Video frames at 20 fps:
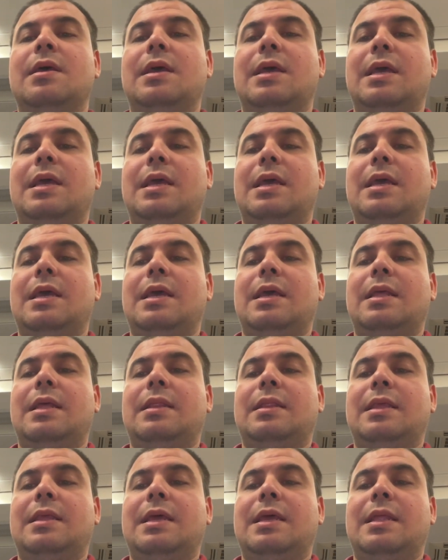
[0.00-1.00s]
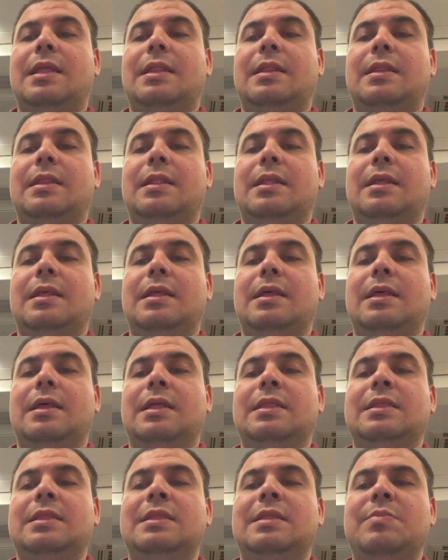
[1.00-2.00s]
And
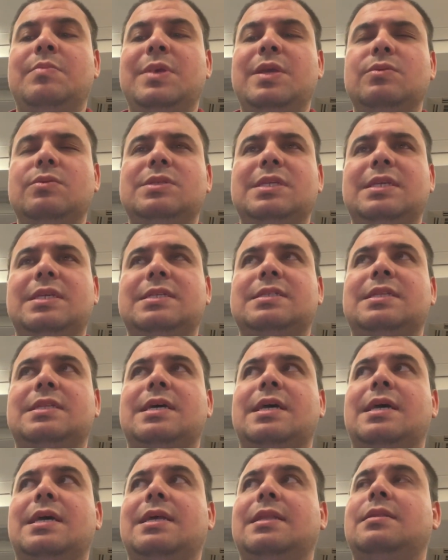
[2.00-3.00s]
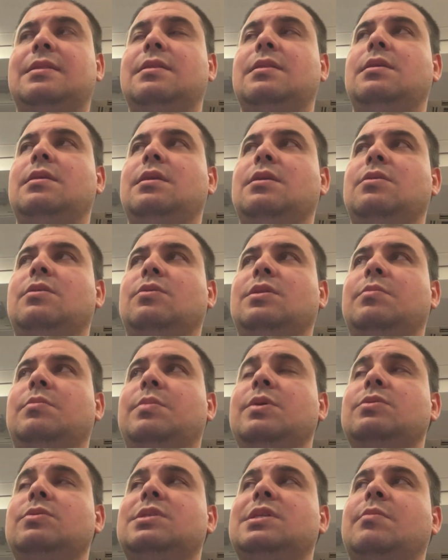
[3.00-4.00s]
the beauty is that the
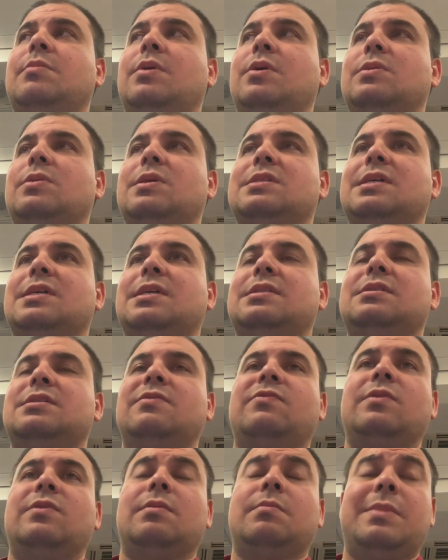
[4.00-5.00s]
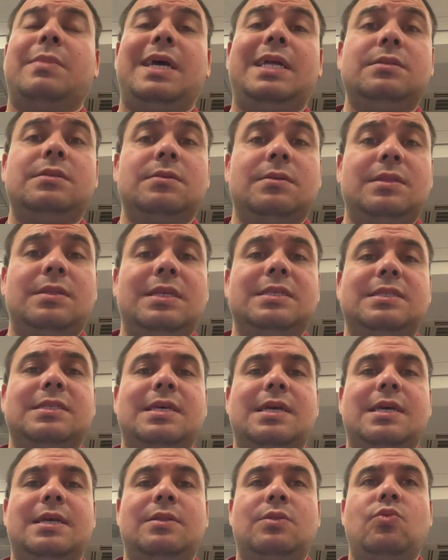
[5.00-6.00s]
beauty about the scientific method is
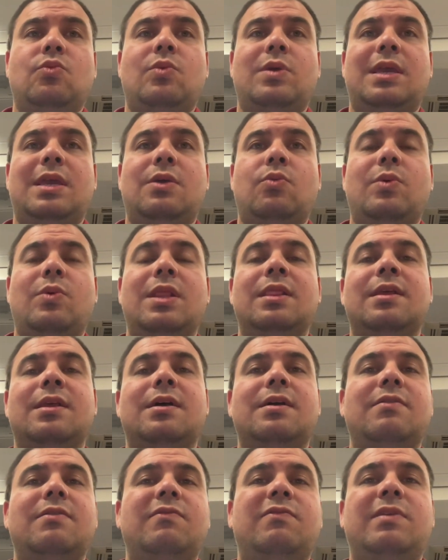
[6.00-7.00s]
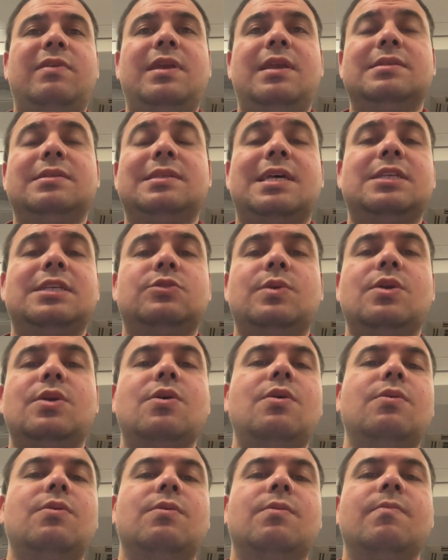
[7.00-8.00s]
that we learn things as we
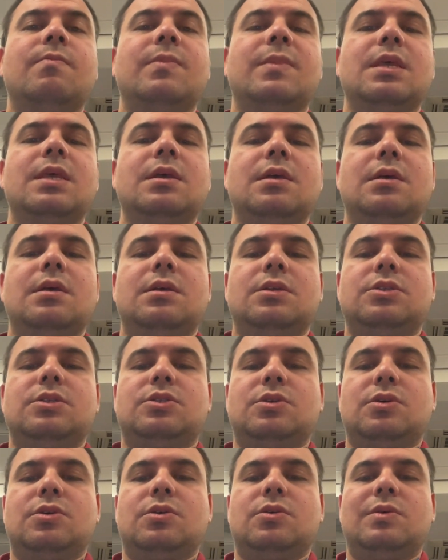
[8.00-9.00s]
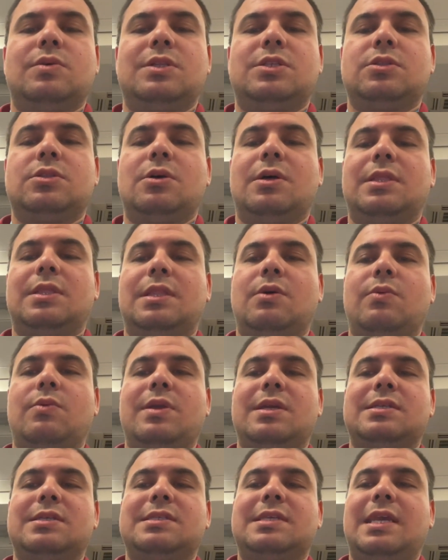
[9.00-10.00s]
go. So it's not that we
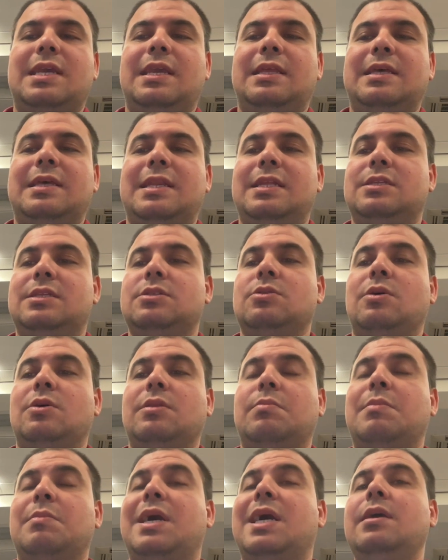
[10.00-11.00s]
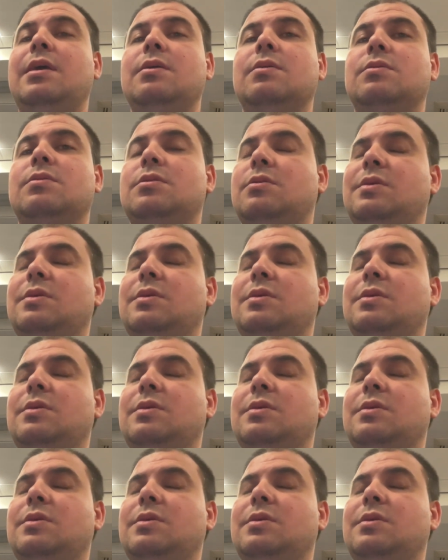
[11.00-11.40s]
are saying that it's not mild.